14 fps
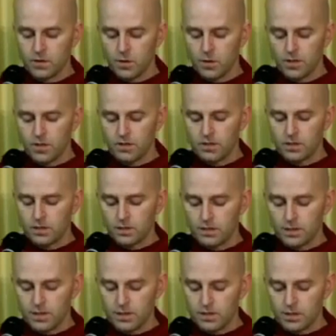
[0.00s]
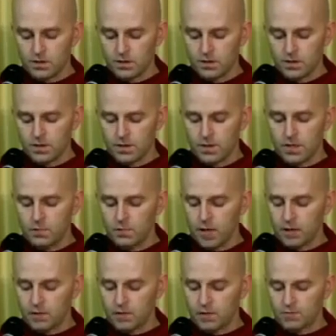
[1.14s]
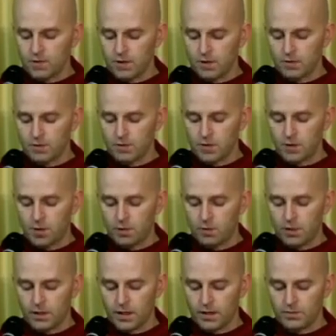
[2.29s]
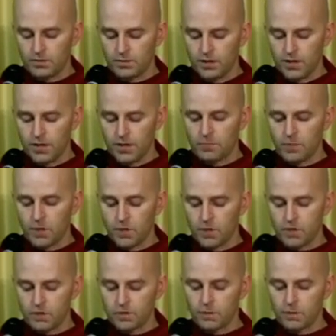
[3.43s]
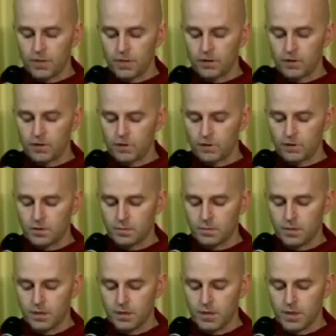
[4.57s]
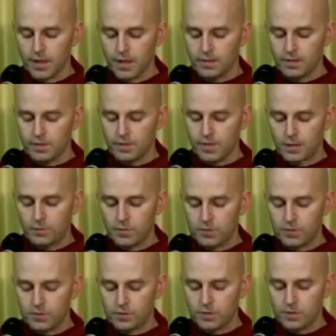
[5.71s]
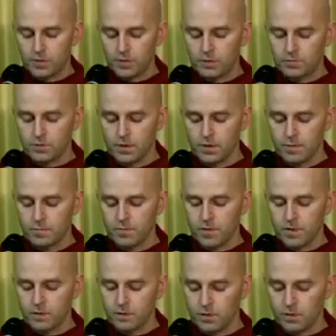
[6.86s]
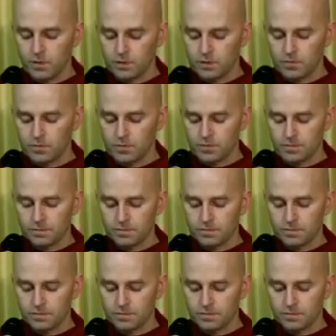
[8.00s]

Good indeed is it that he makes his fellows in the holy life emerge from the unwholesome and establish themselves in the wholesome.